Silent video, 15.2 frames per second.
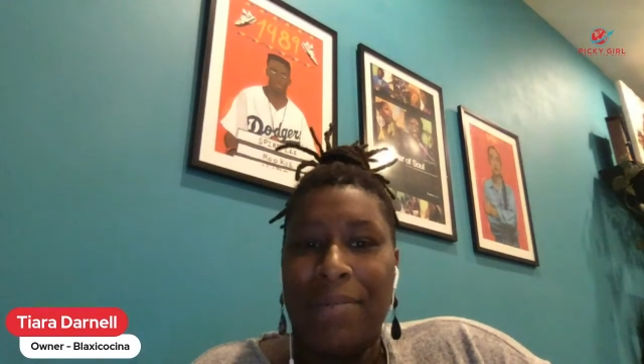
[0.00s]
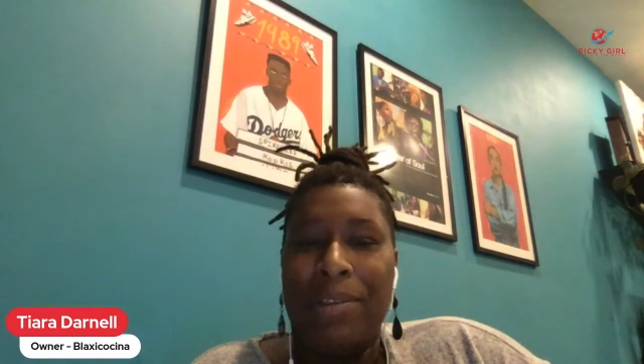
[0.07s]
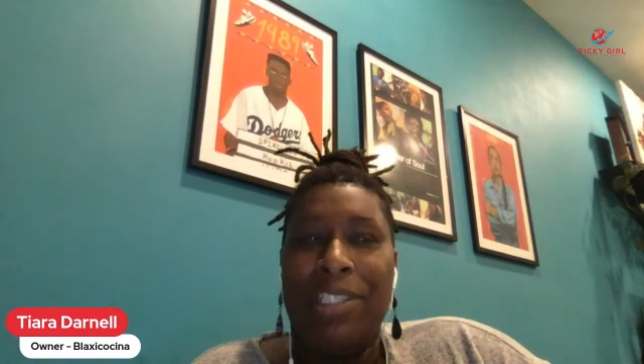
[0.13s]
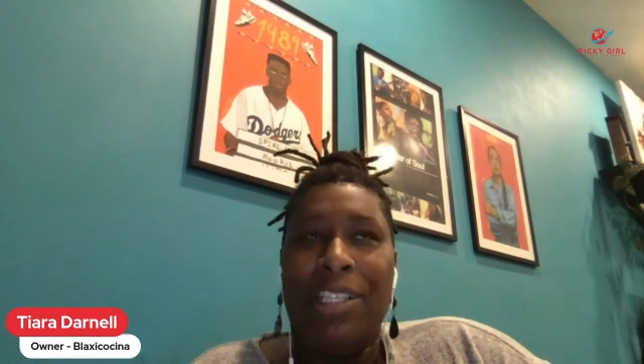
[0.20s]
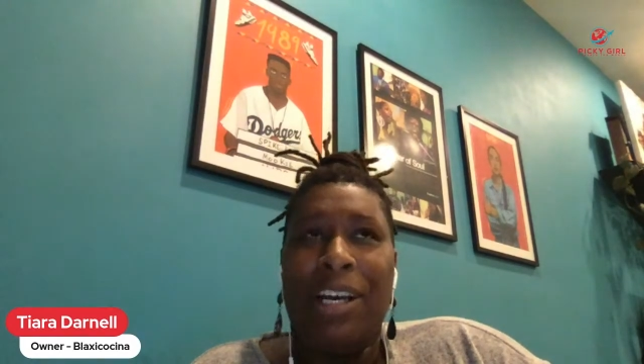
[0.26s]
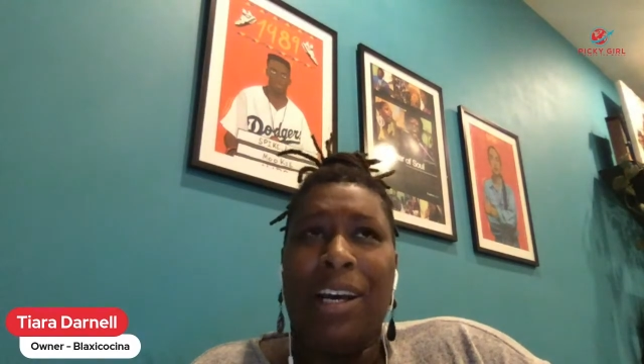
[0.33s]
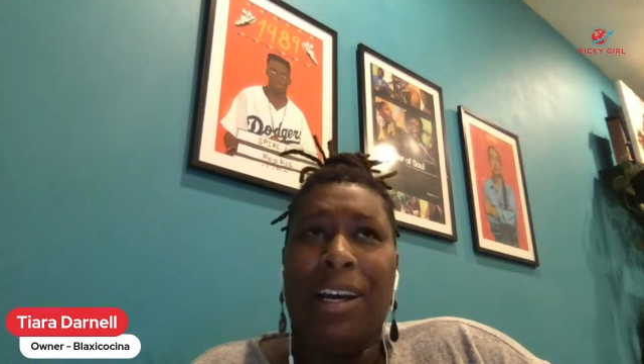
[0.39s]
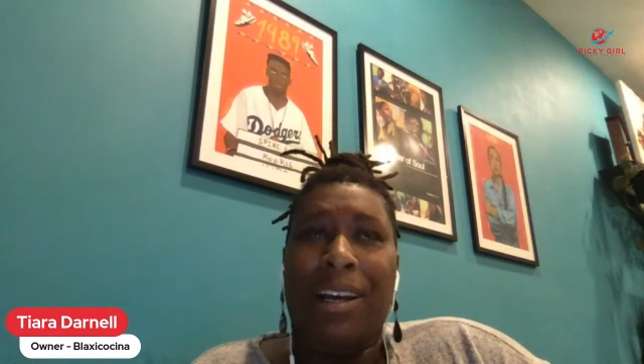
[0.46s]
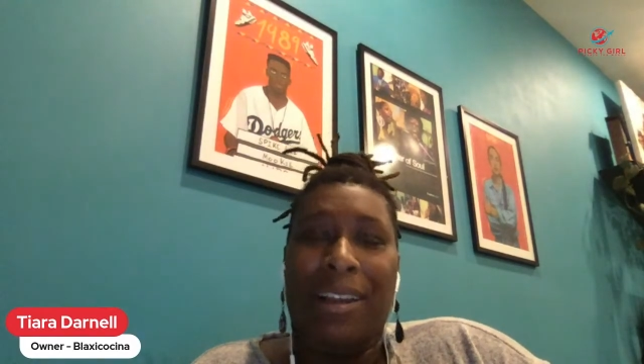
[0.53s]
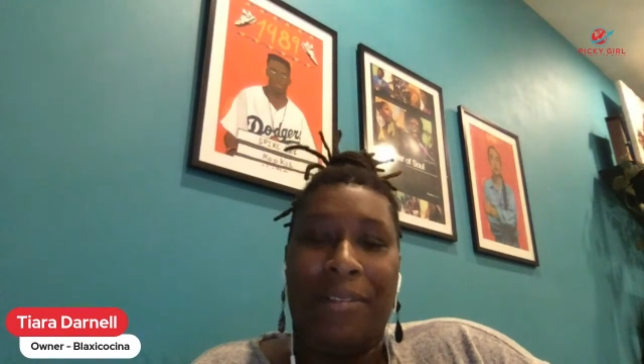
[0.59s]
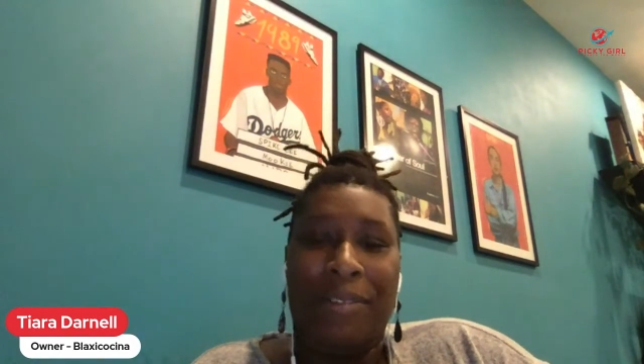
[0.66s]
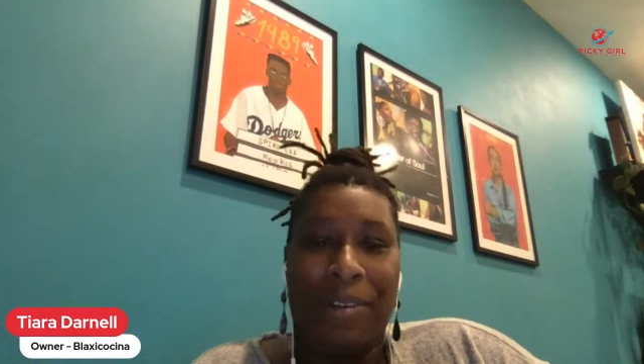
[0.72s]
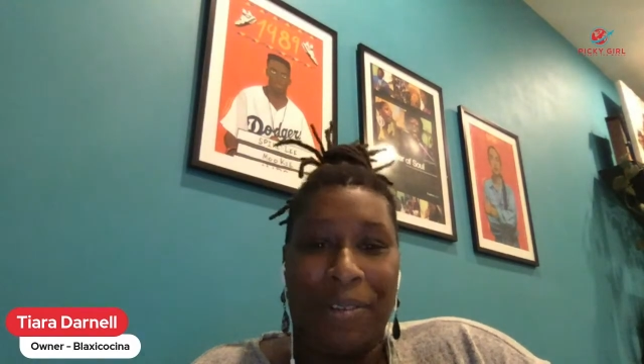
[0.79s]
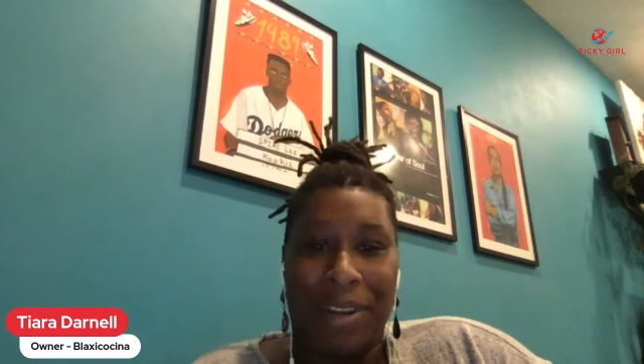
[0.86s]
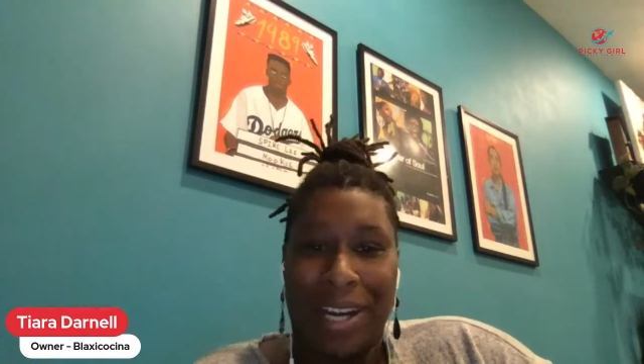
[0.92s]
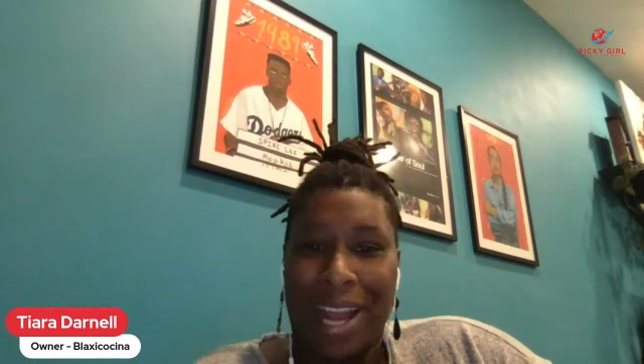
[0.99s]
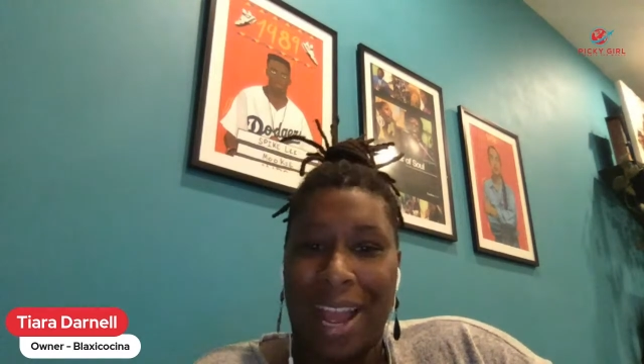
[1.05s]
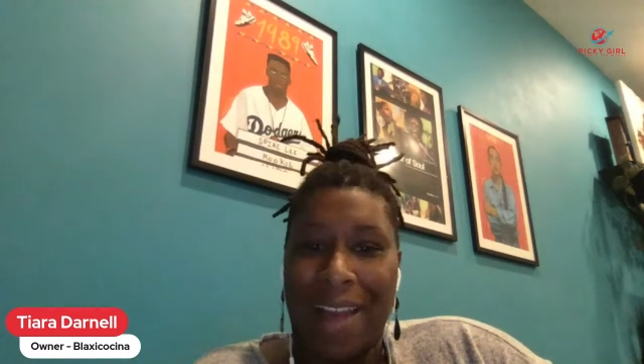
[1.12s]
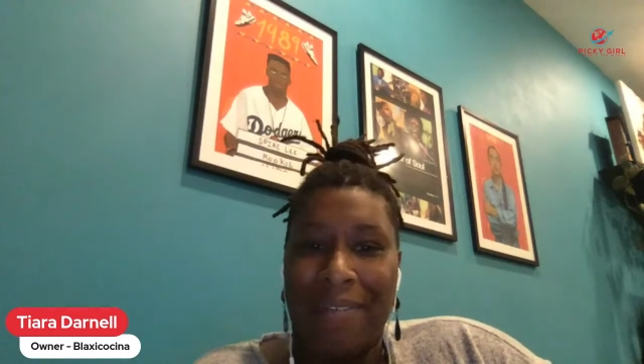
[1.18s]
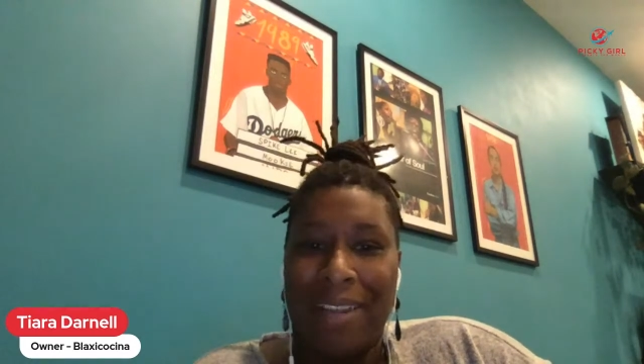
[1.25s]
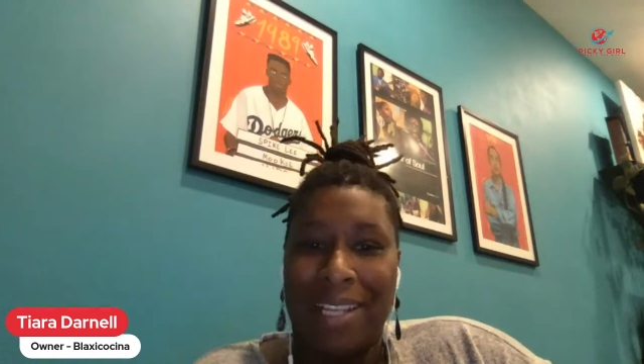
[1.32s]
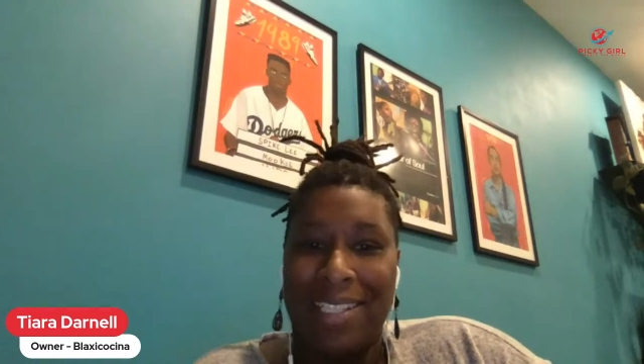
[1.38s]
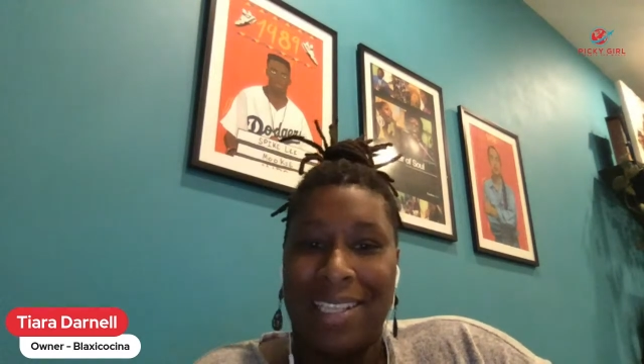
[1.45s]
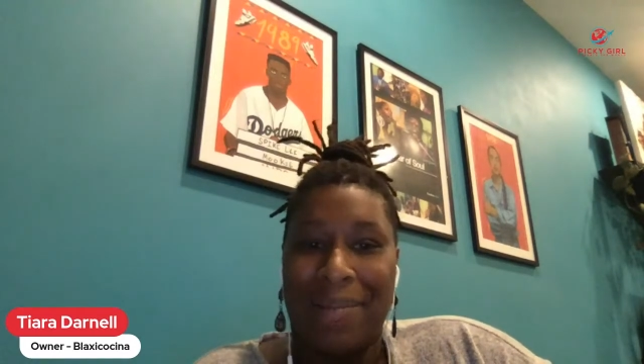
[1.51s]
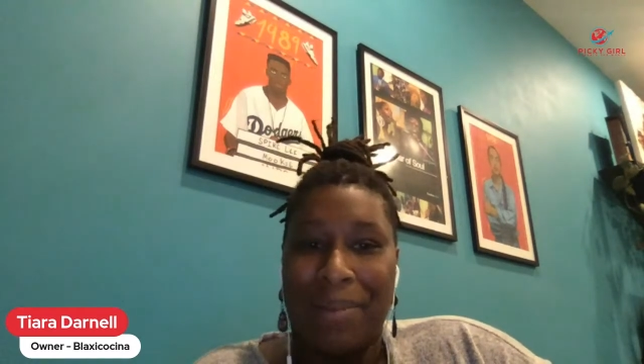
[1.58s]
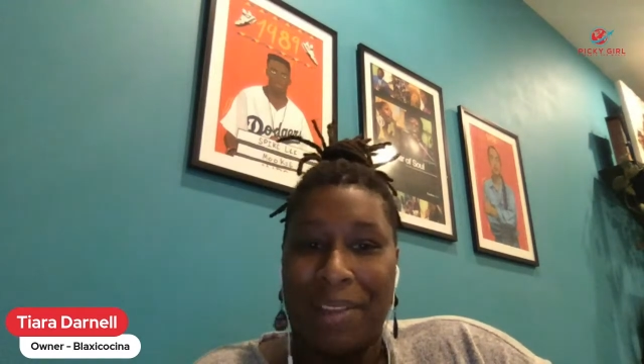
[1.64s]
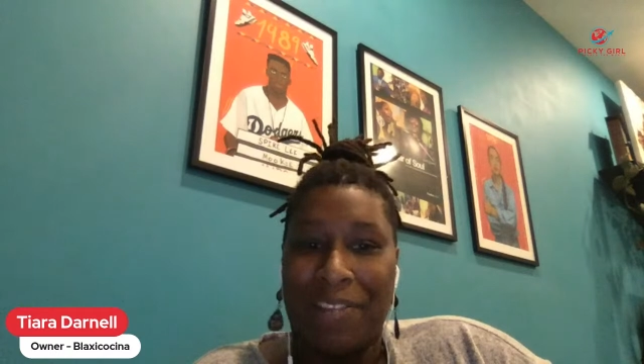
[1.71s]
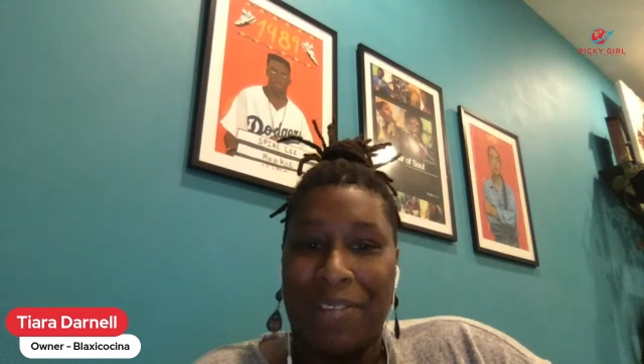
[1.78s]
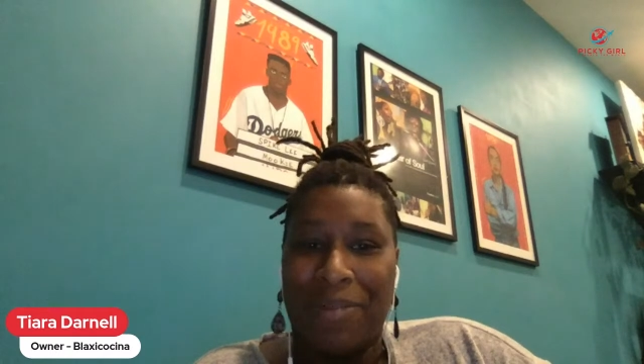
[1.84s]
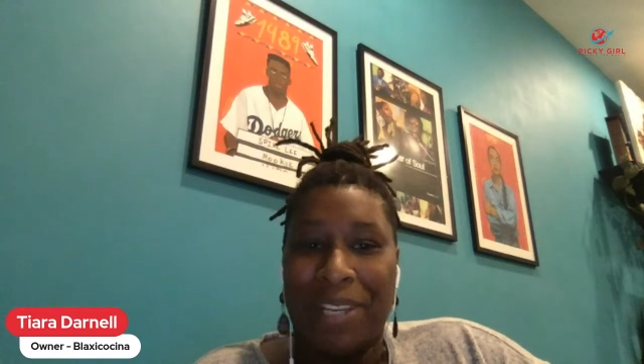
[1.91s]
which if we were going to have like
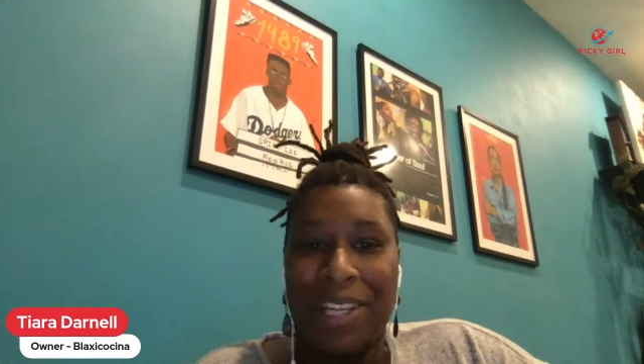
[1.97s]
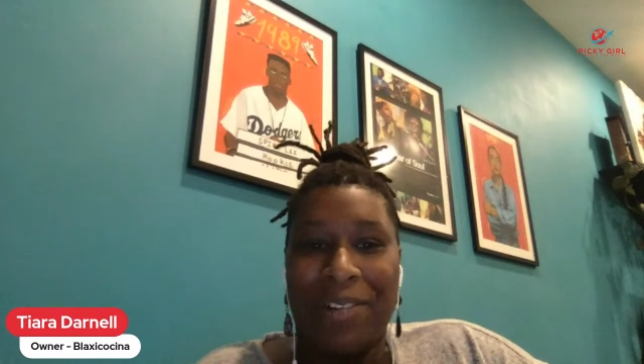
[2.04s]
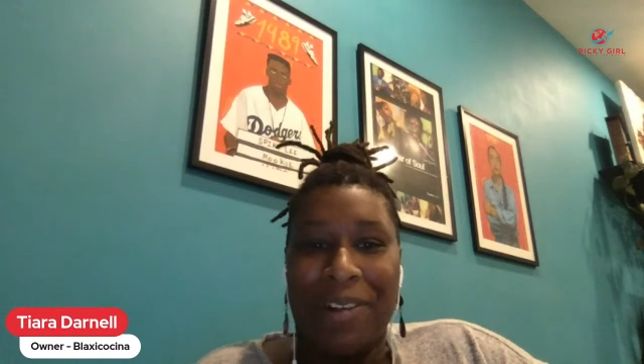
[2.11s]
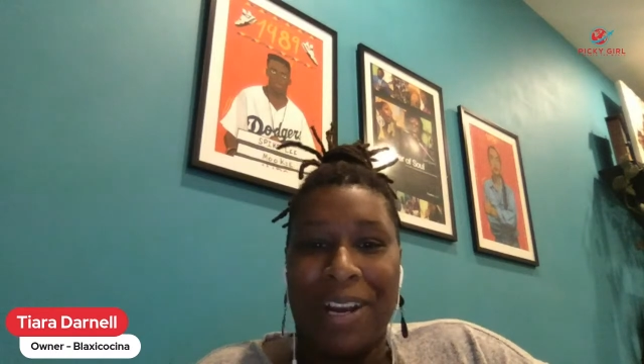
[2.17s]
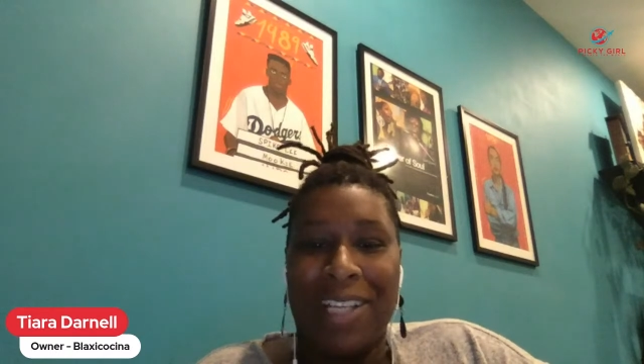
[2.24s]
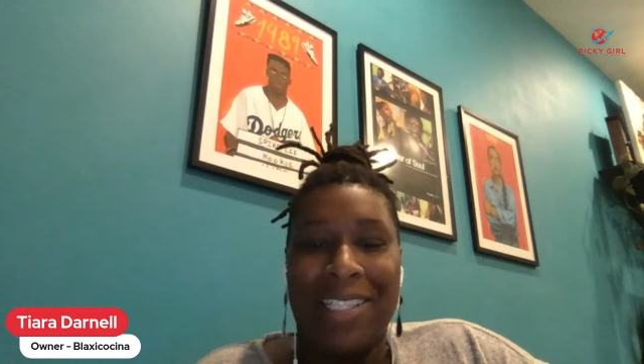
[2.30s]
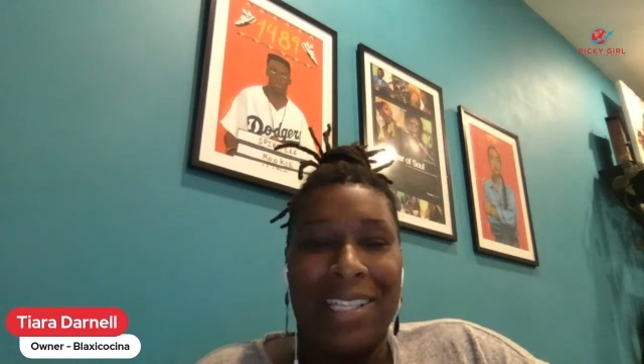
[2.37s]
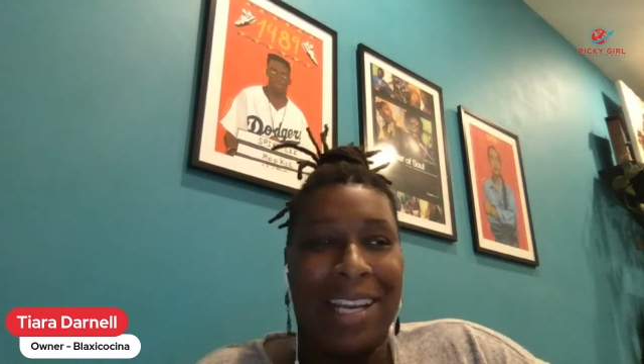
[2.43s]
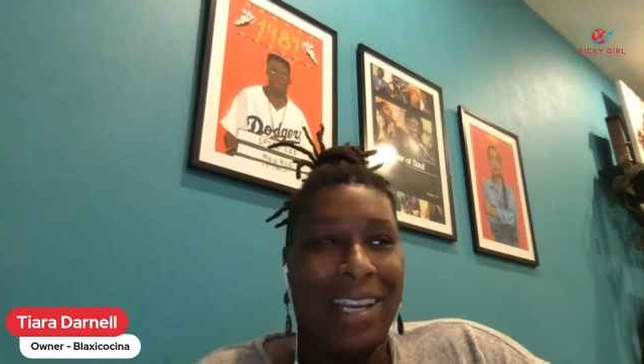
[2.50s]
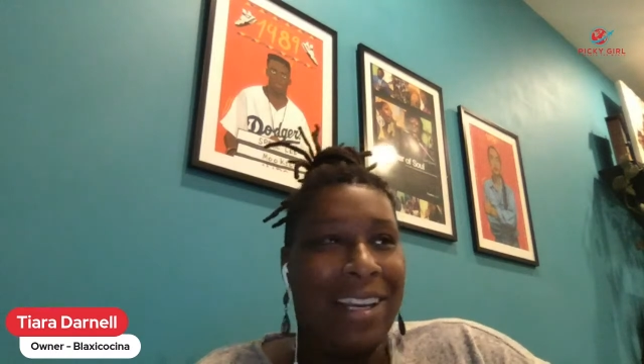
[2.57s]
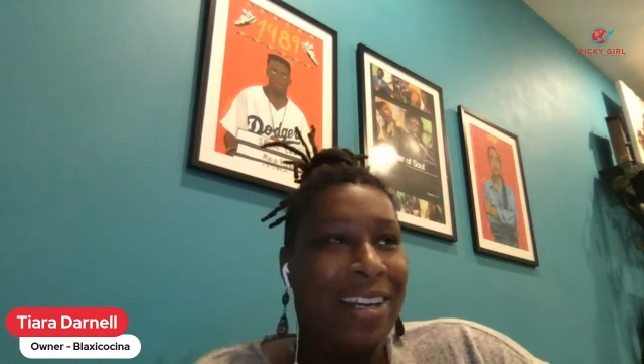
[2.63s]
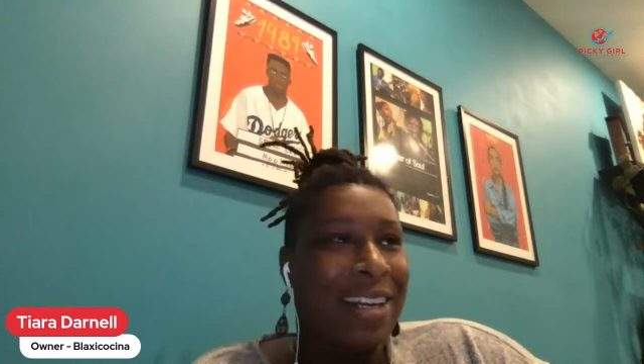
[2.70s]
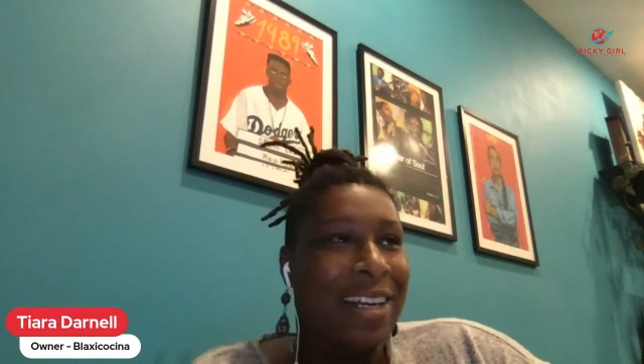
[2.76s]
something from the U.S., like